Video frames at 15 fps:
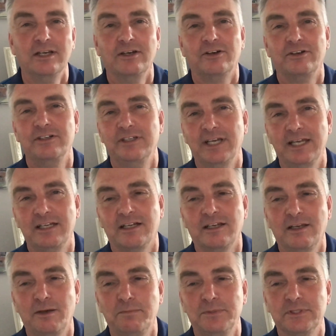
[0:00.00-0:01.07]
or
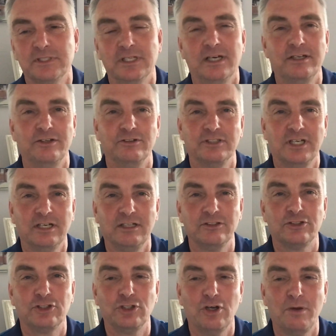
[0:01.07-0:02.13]
nightclubs and occult
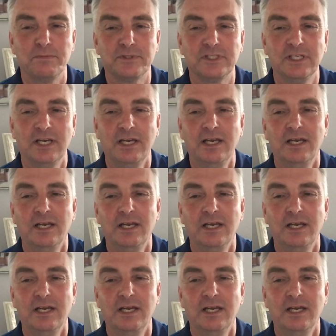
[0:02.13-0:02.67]
shops